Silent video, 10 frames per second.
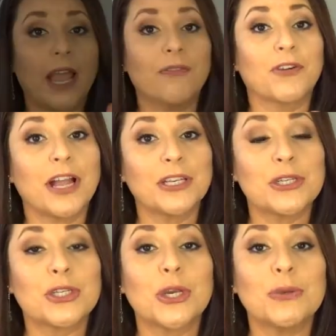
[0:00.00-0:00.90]
I forgot
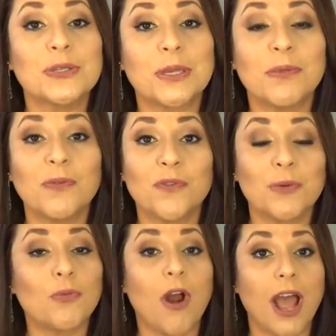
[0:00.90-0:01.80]
to show you something
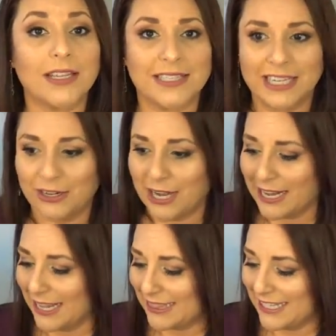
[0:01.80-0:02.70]
from Ross. Here, I
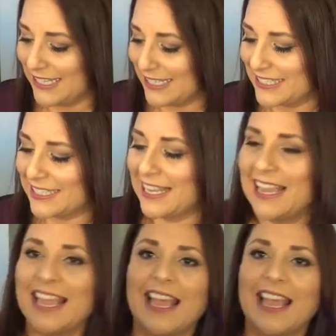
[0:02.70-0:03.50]
got this.